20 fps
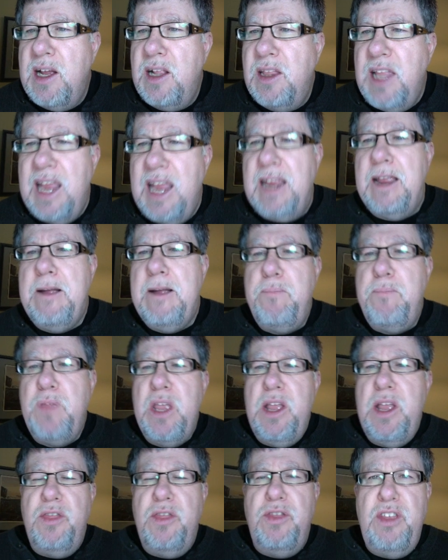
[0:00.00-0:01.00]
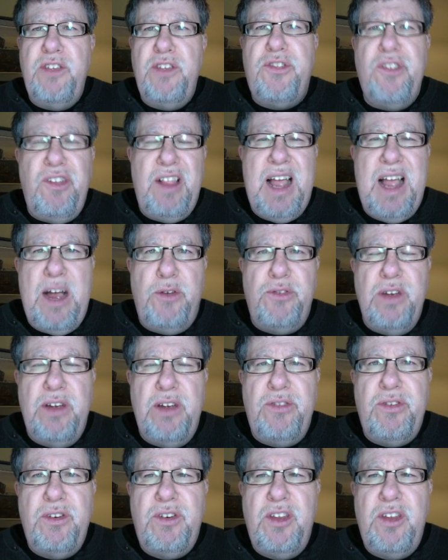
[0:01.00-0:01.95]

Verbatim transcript: link. This allows us